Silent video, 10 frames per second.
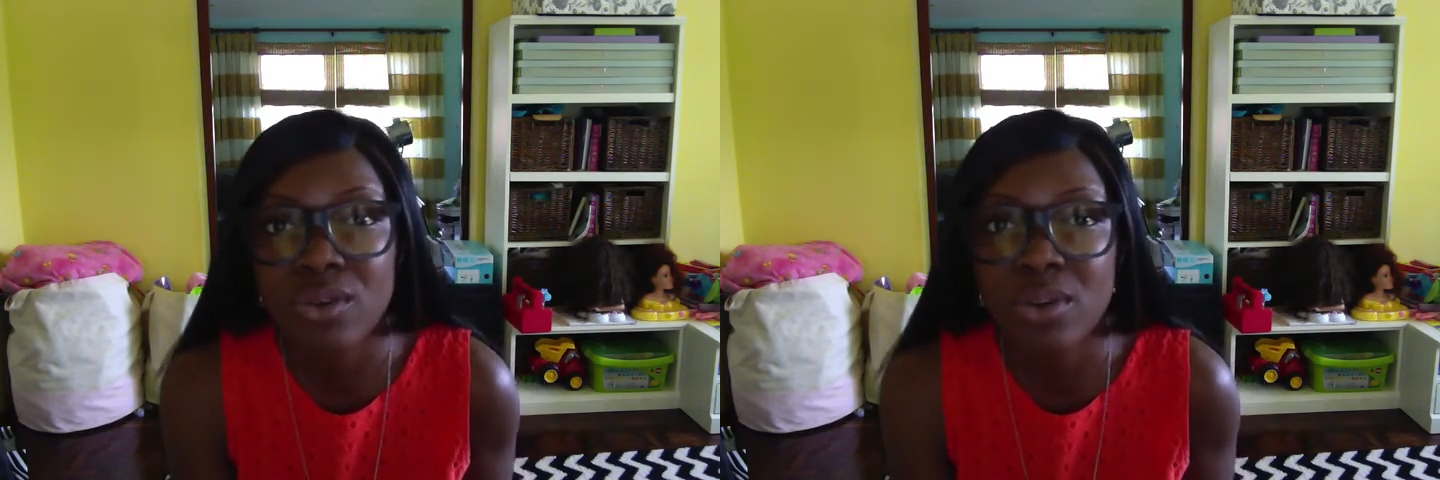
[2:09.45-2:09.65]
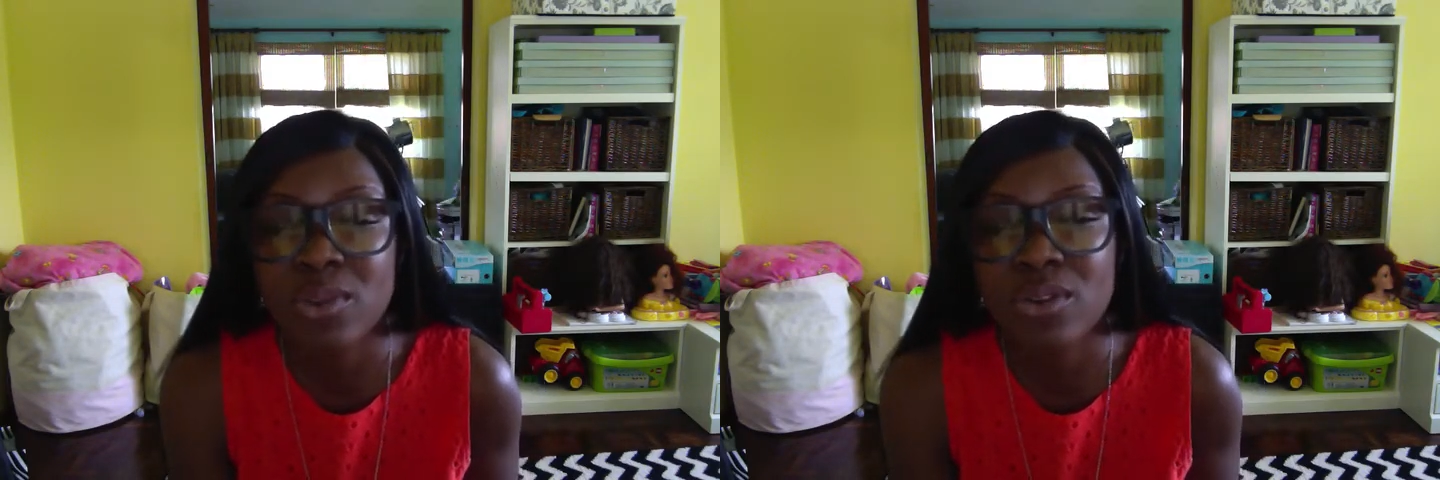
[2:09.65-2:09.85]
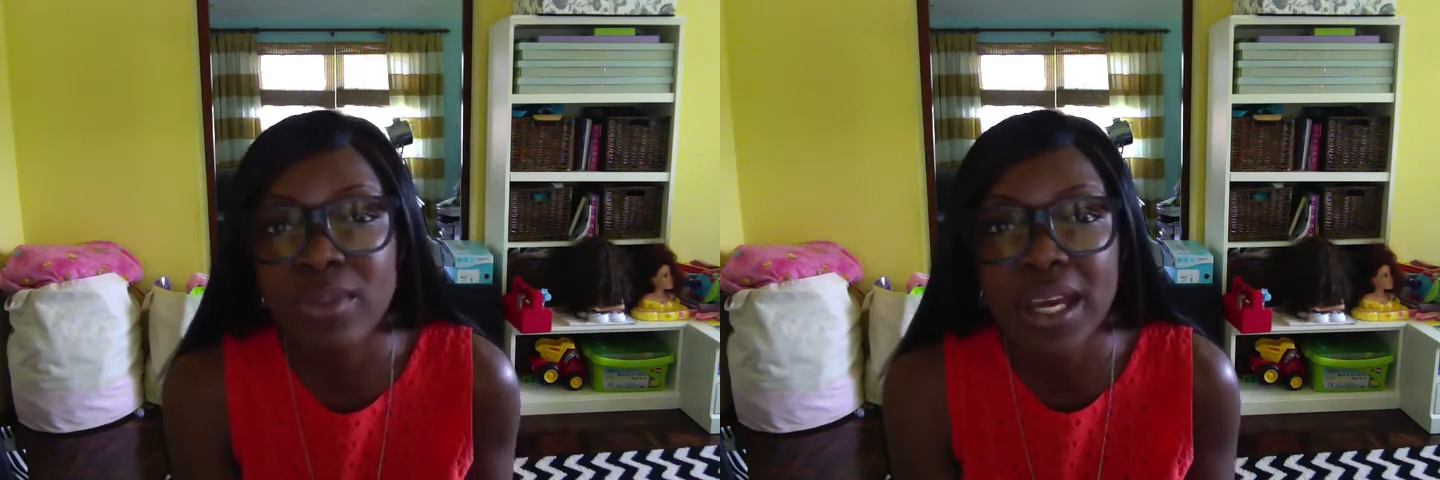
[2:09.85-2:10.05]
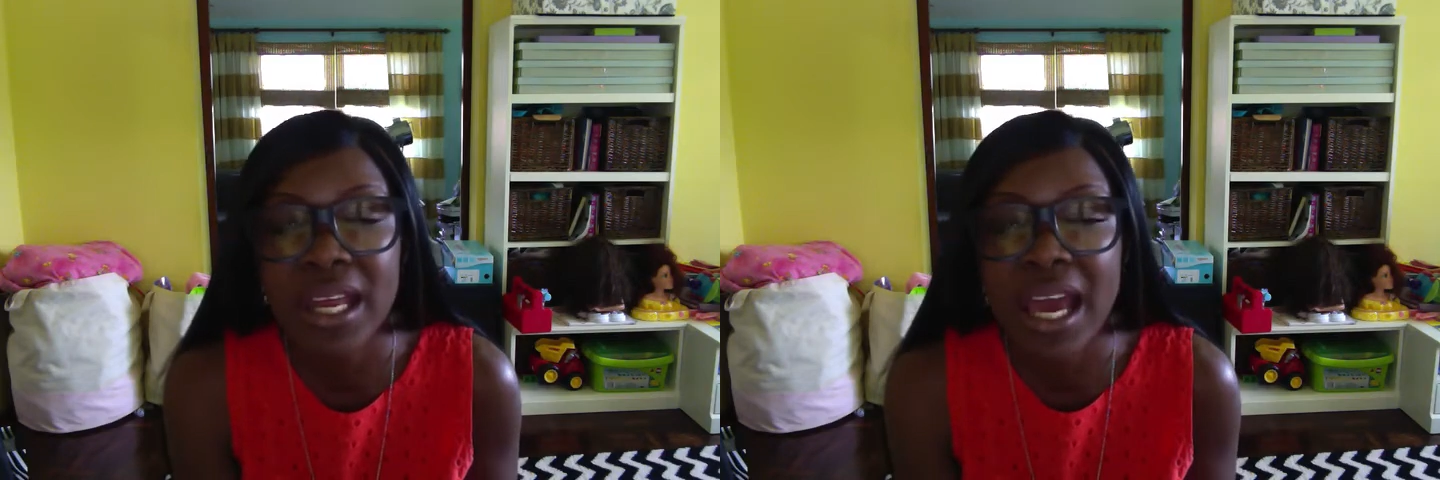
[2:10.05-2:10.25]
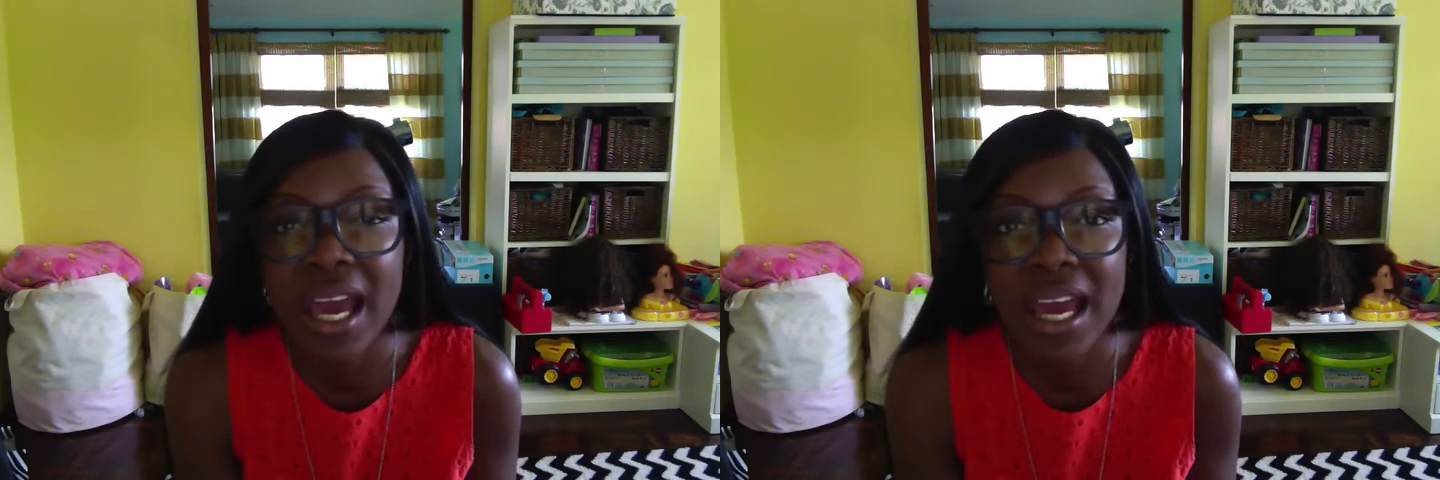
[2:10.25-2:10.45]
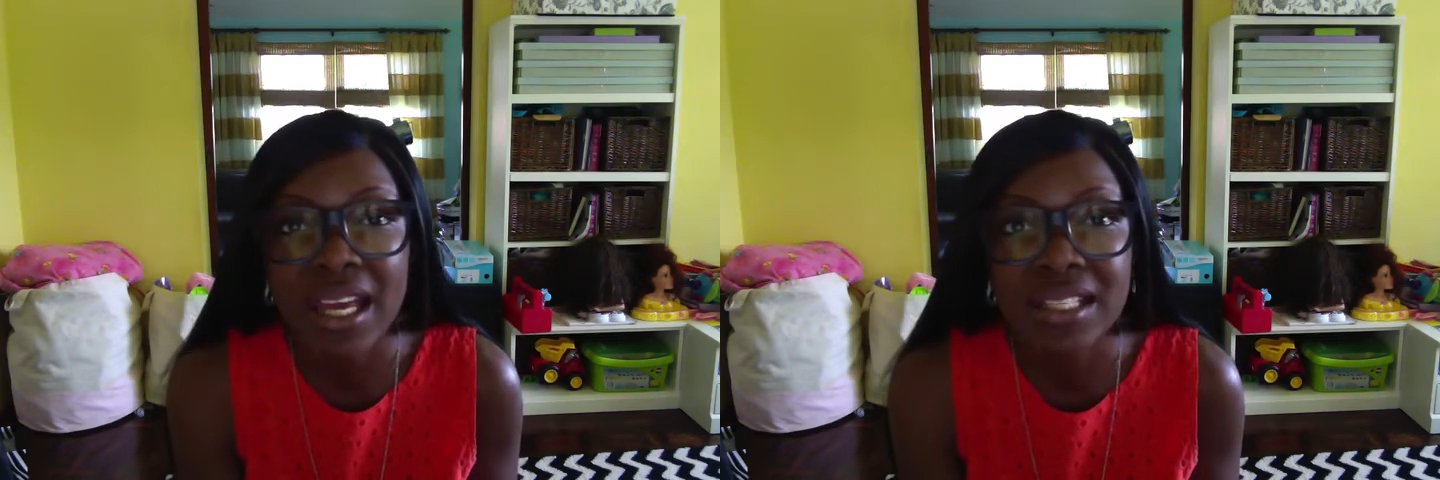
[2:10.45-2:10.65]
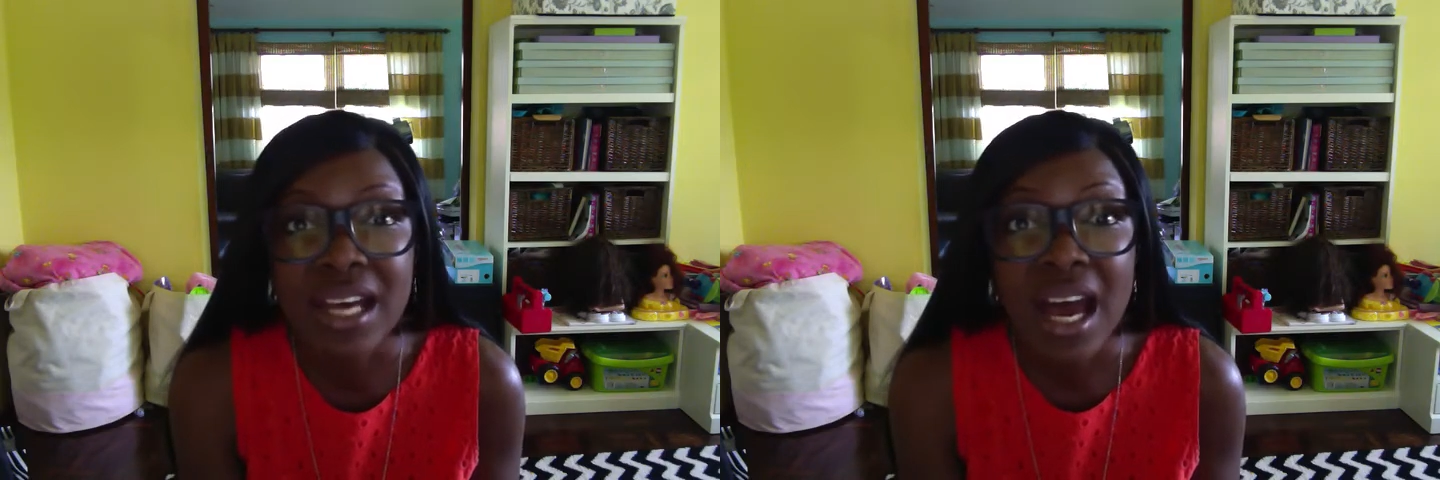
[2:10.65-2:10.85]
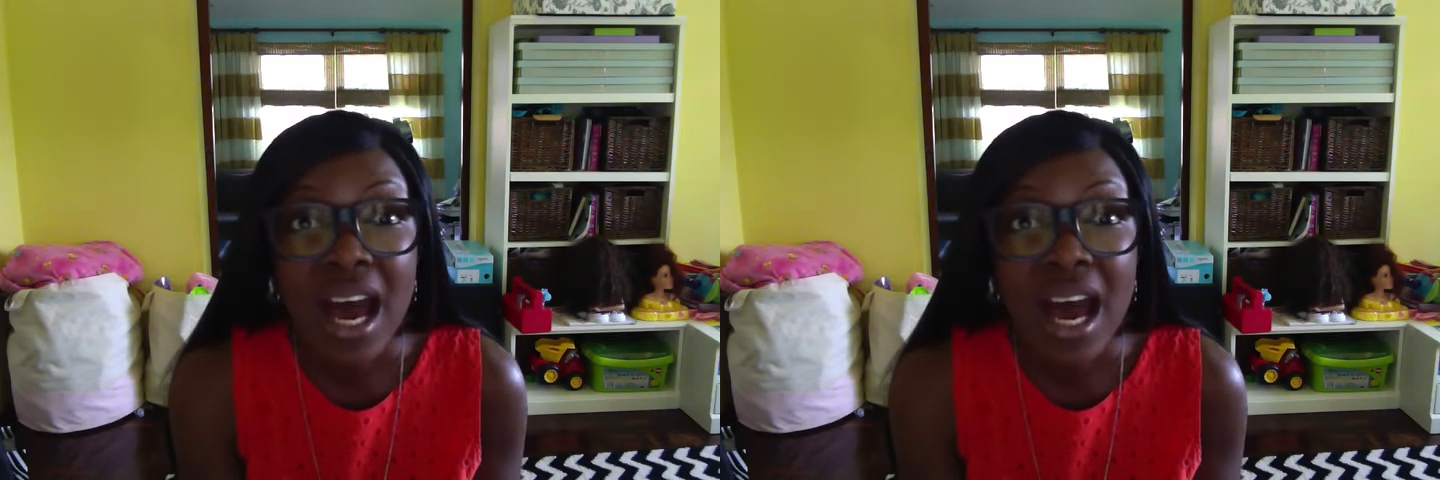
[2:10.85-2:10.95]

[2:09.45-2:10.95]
farm movement, and